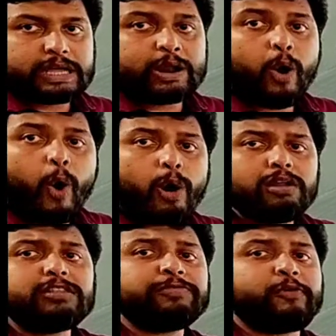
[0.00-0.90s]
In
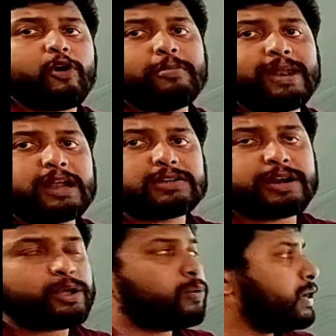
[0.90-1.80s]
all the formal
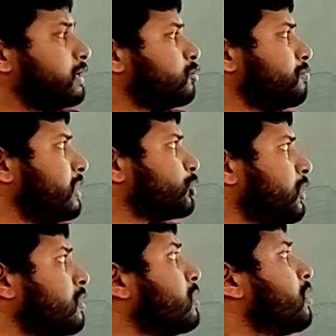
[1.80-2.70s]
letter, you need to
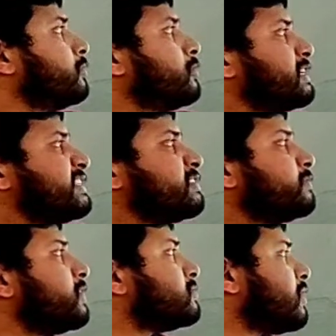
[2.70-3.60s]
mention the
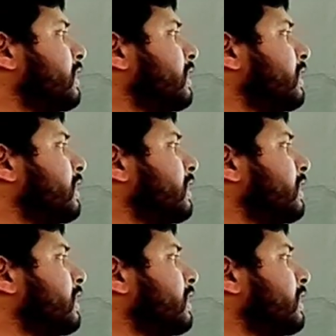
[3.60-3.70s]
receiver's